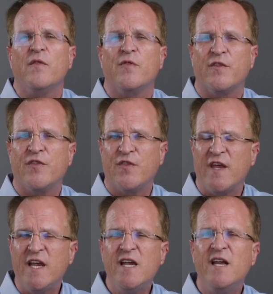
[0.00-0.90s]
The
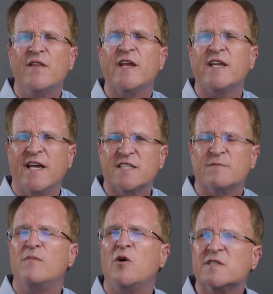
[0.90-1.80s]
thing that gets
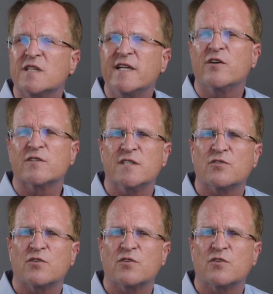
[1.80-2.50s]
most leaders in